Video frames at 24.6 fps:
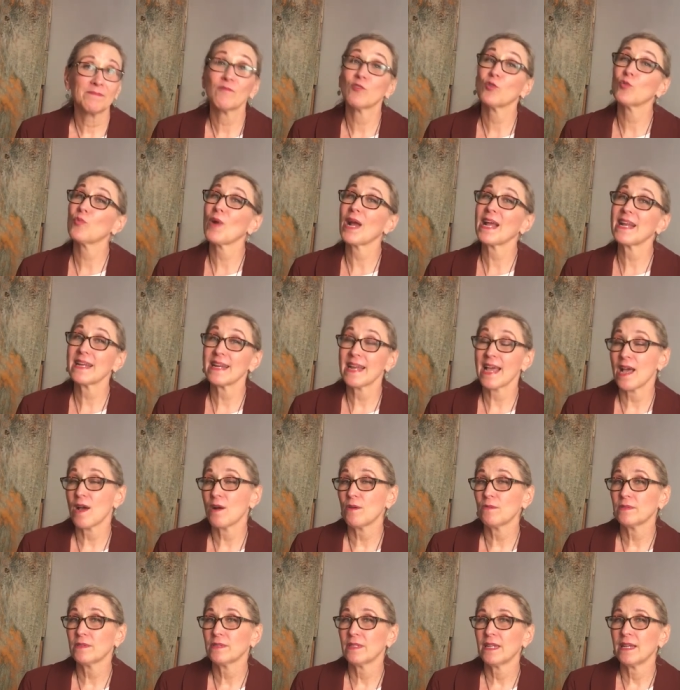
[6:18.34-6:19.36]
For right
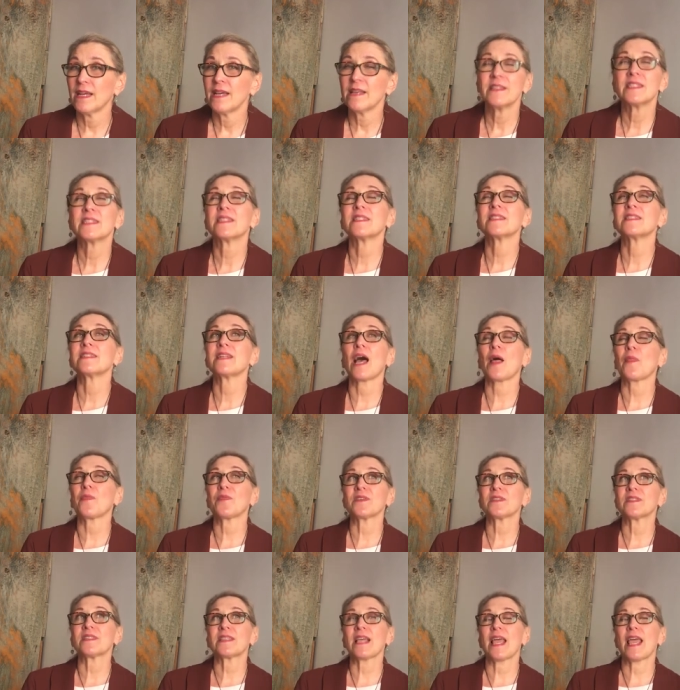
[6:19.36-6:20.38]
now, this is not
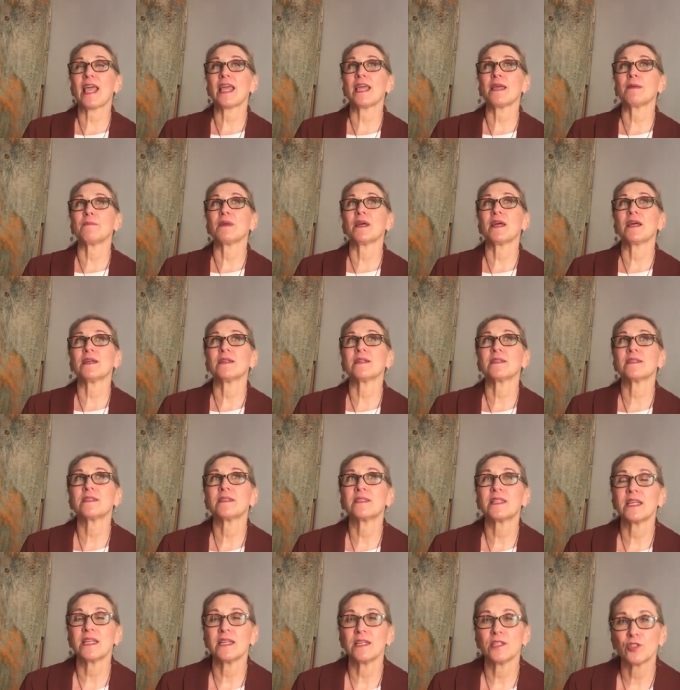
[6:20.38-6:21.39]
the same
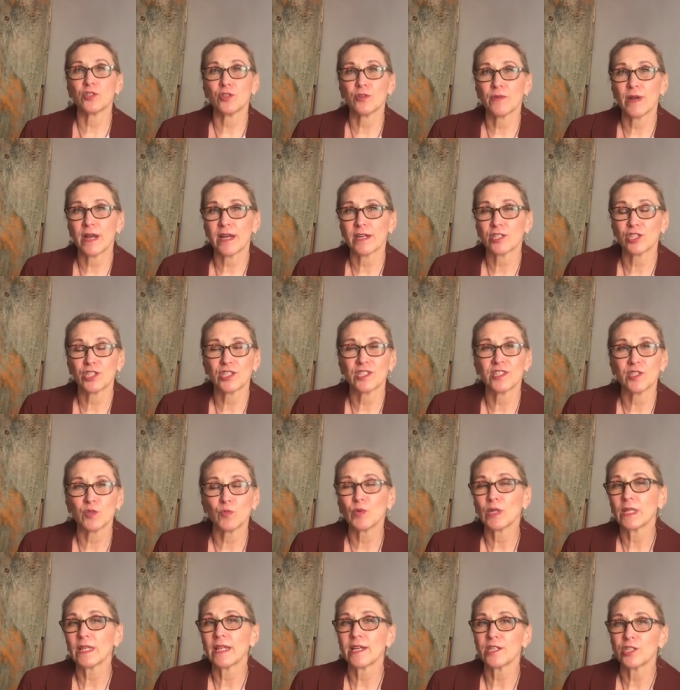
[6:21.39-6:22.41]
as the interactions
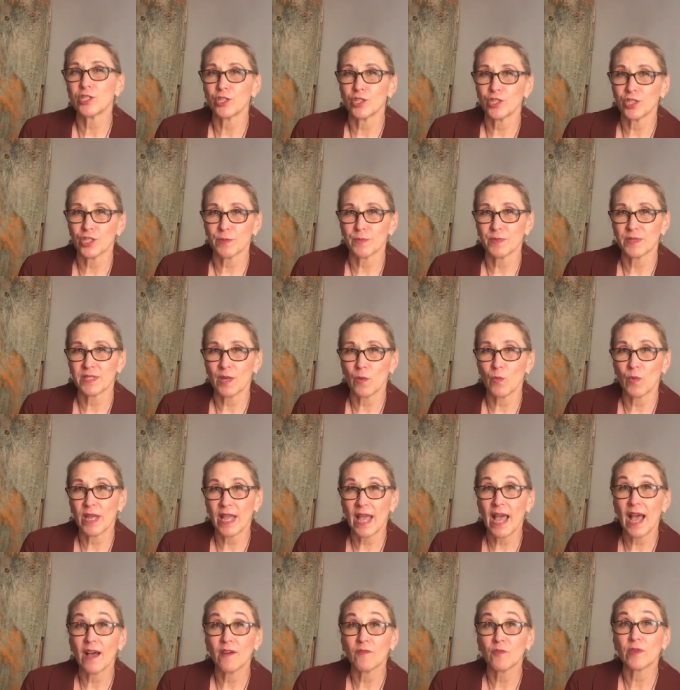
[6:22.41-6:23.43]
and relationships that we
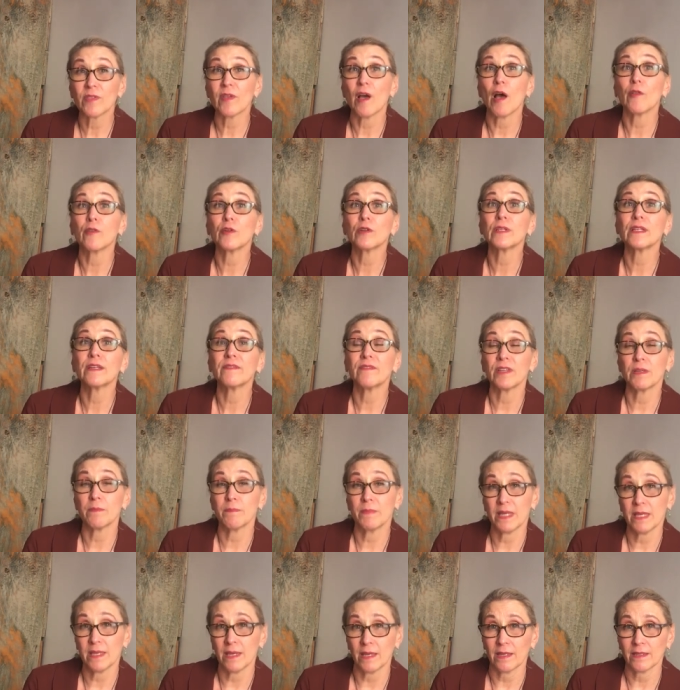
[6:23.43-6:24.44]
have with other living
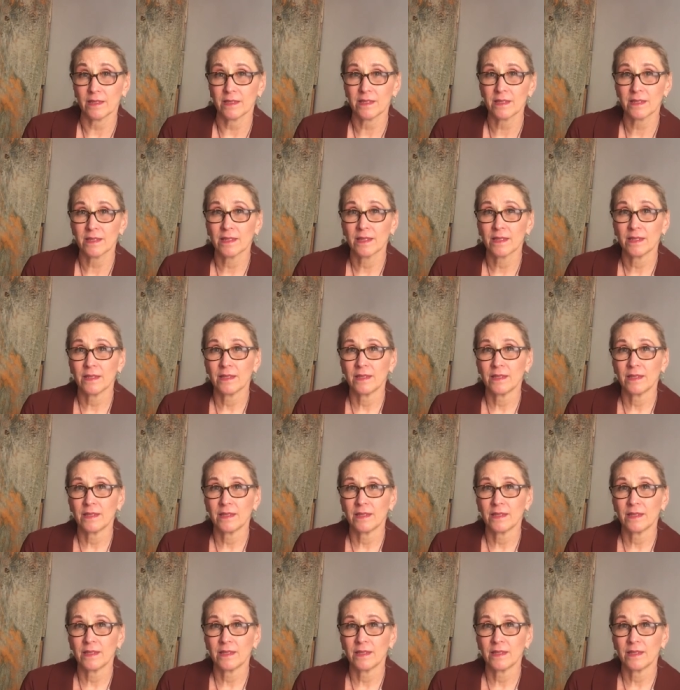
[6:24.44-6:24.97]
beings.